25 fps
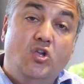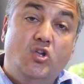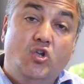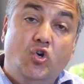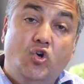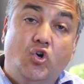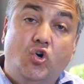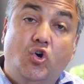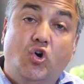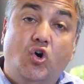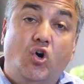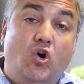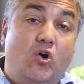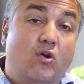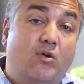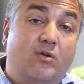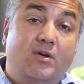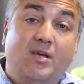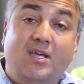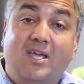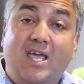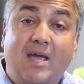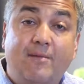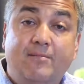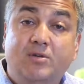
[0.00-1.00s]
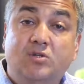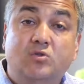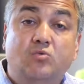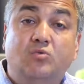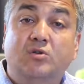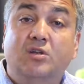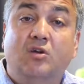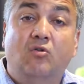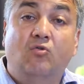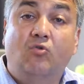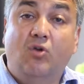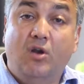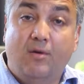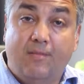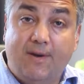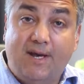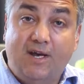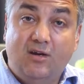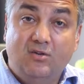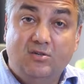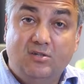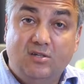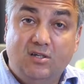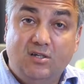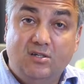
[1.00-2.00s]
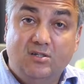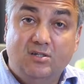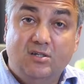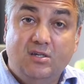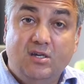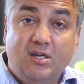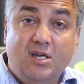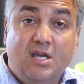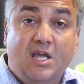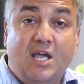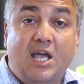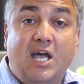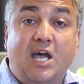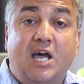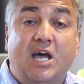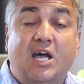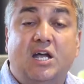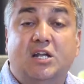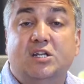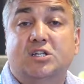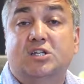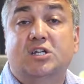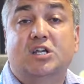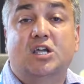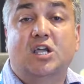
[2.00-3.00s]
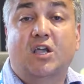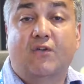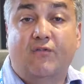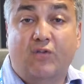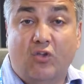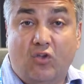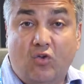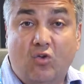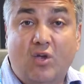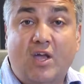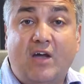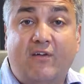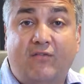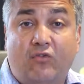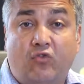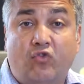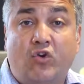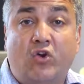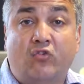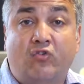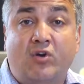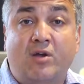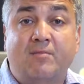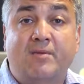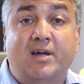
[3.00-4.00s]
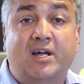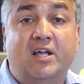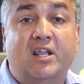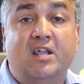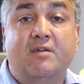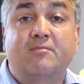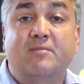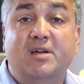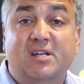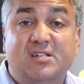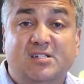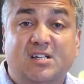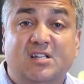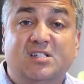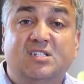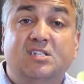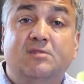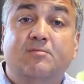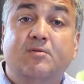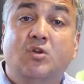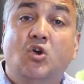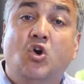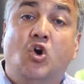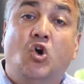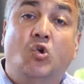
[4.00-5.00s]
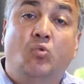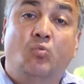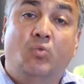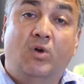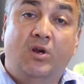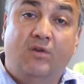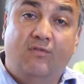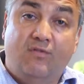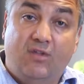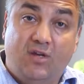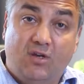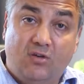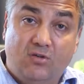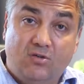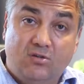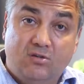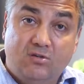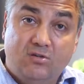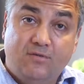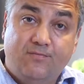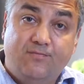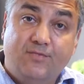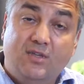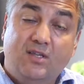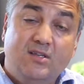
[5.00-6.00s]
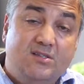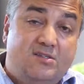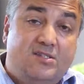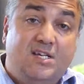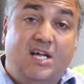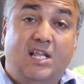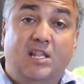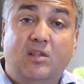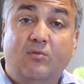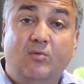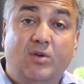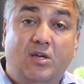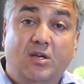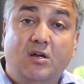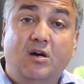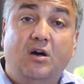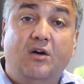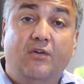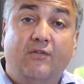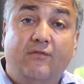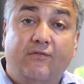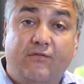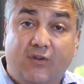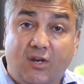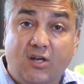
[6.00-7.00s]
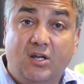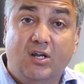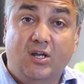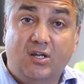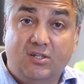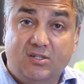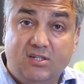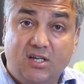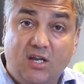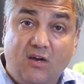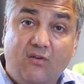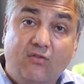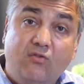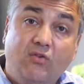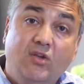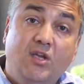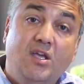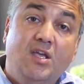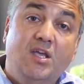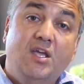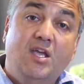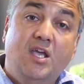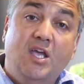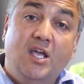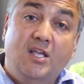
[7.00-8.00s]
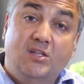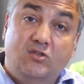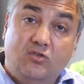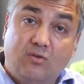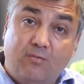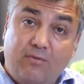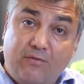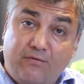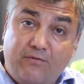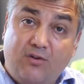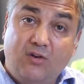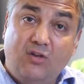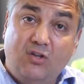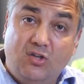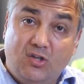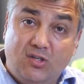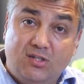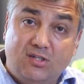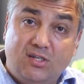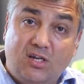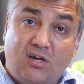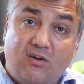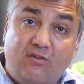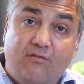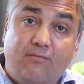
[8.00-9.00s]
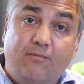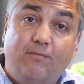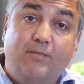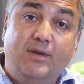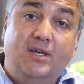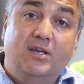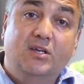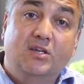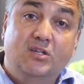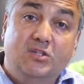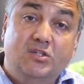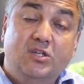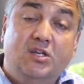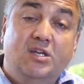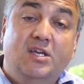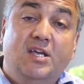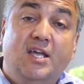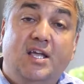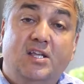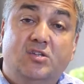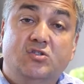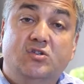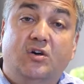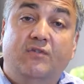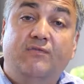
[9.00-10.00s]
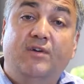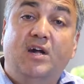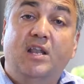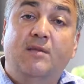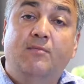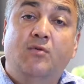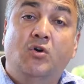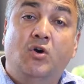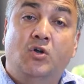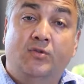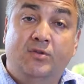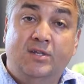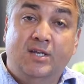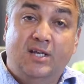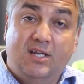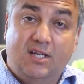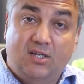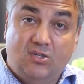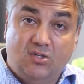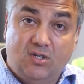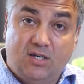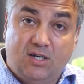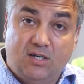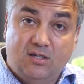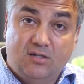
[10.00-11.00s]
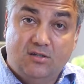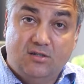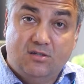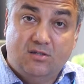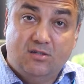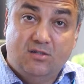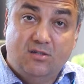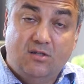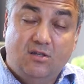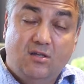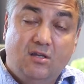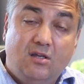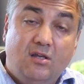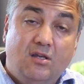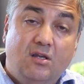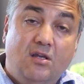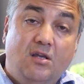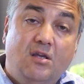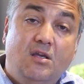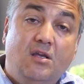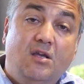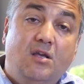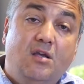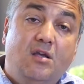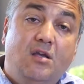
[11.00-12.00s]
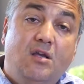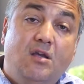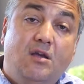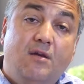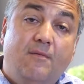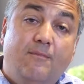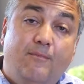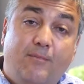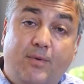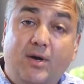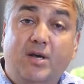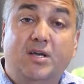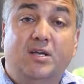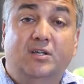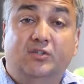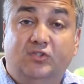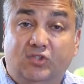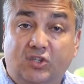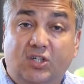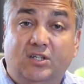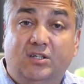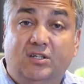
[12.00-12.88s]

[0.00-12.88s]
Your chemist will know all about it, and if you do have dry macula, it makes sense to be on one of those. Sad that we can't fund it ourselves. It's got to be funded yourself because it's not available on the NHS. But